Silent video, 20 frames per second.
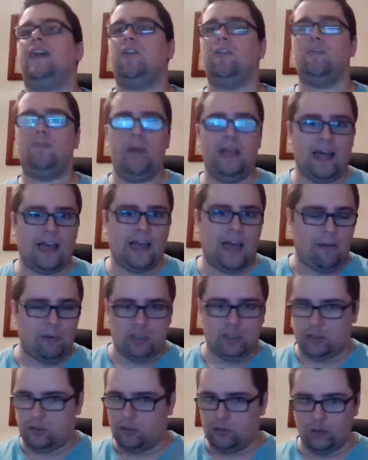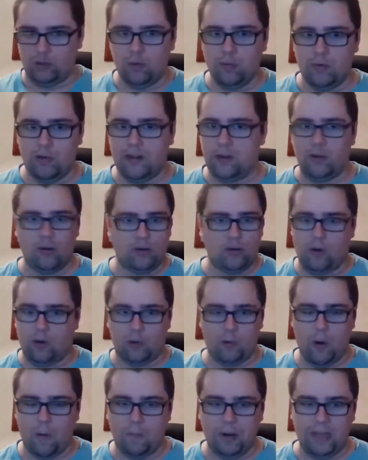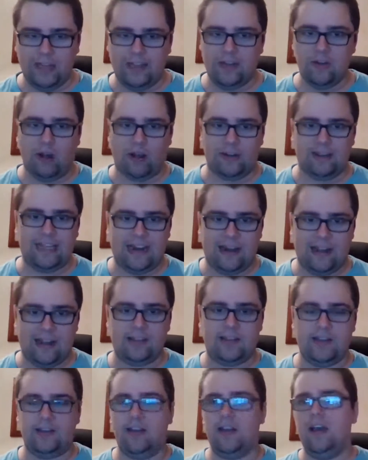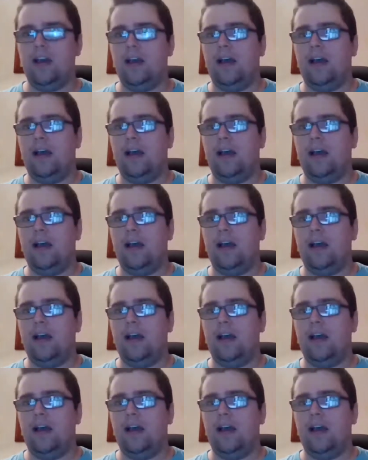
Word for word: I cannot be like I was super, completely not talented